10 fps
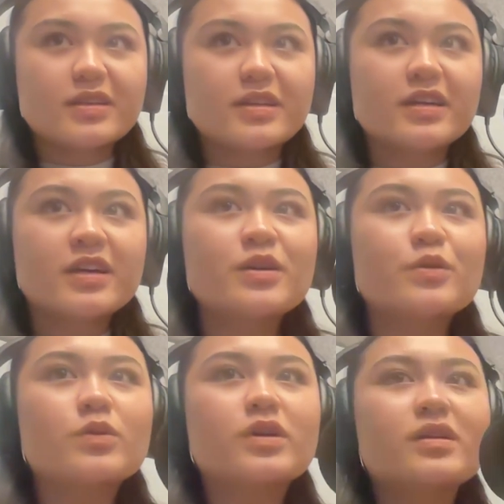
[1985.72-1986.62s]
Yeah,
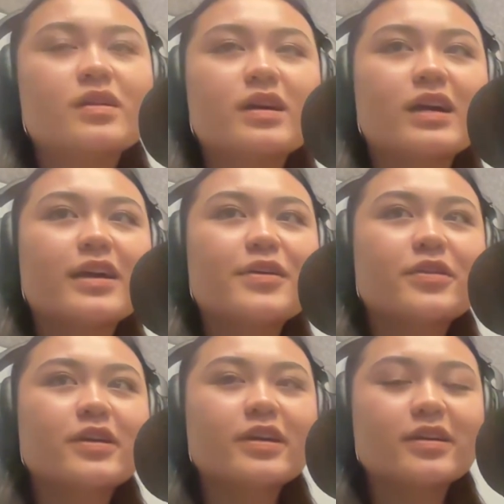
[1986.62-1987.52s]
well, I
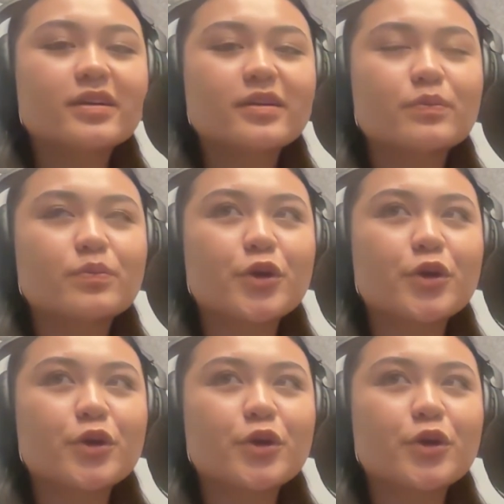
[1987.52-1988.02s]
think